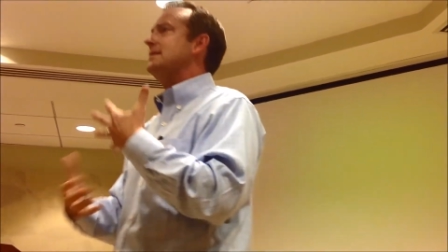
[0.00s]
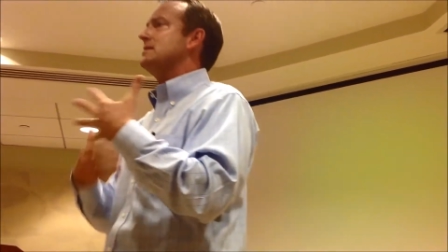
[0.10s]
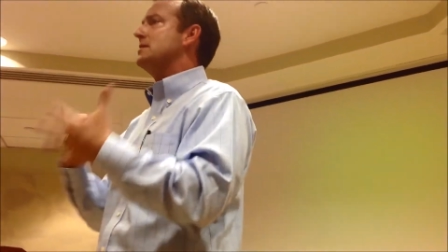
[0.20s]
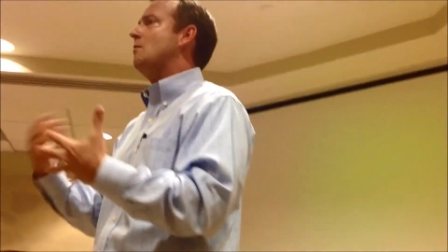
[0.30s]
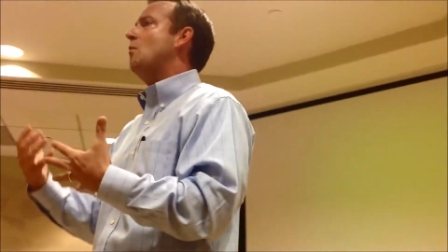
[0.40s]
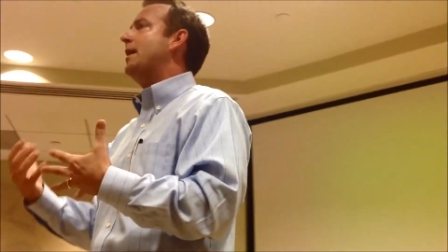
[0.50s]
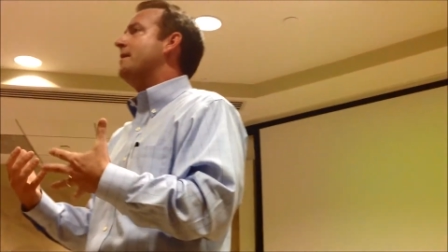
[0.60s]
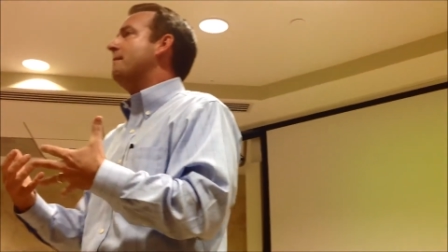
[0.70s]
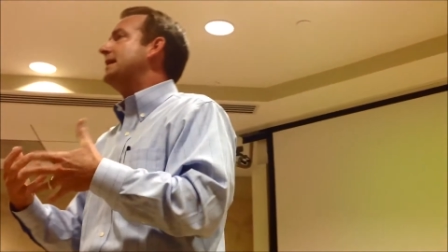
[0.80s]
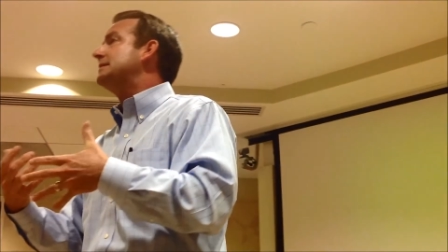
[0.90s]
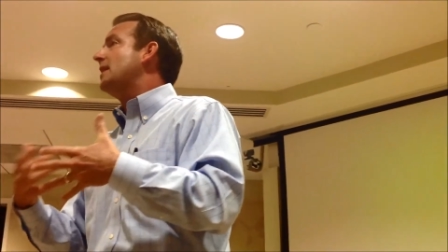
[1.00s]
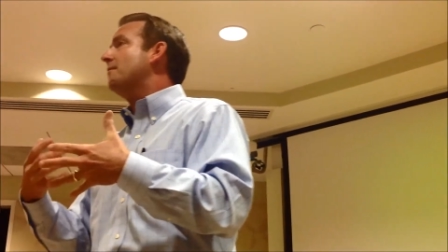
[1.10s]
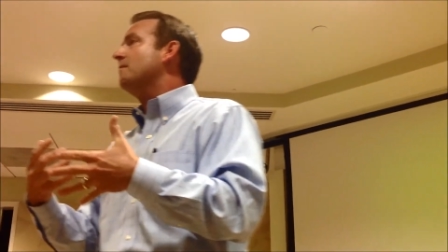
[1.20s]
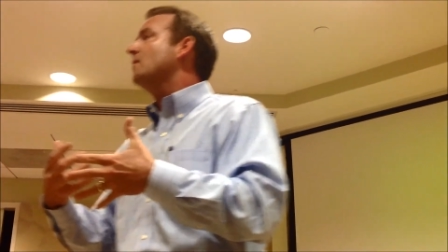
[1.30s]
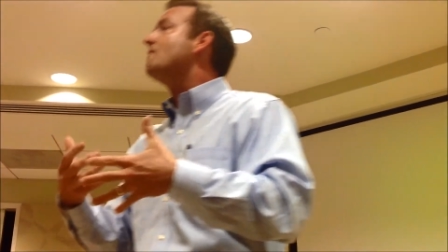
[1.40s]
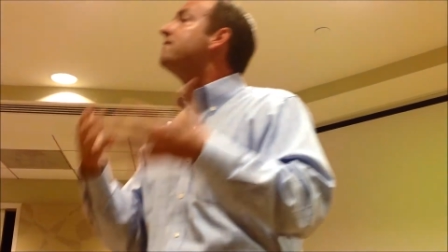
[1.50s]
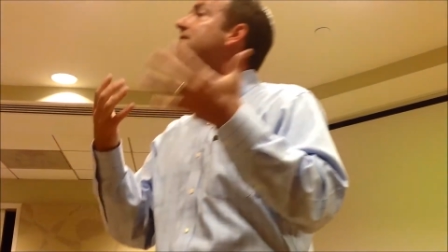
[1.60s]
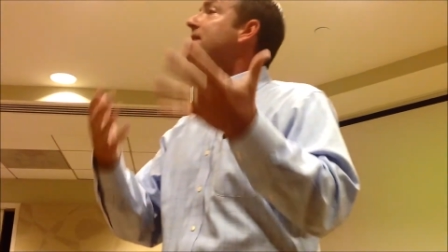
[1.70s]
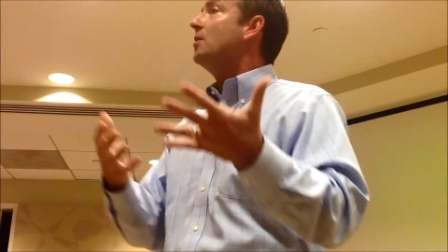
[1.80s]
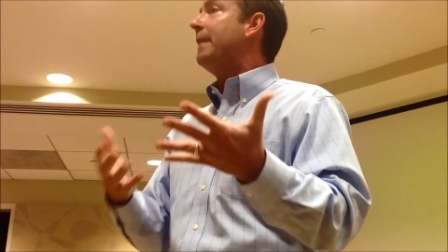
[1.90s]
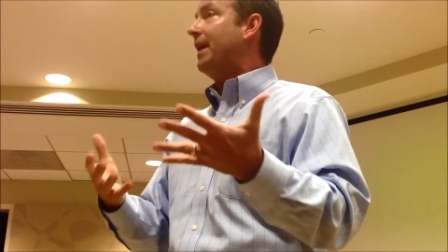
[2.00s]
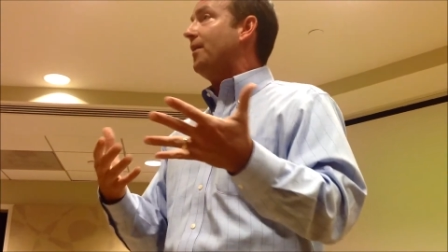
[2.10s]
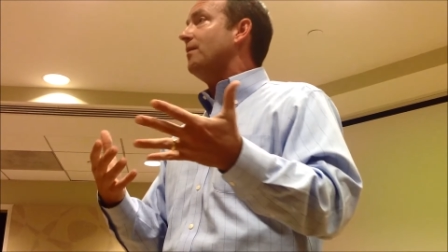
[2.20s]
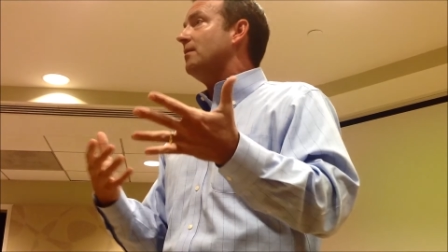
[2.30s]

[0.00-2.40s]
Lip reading: in some way that makes them feel better.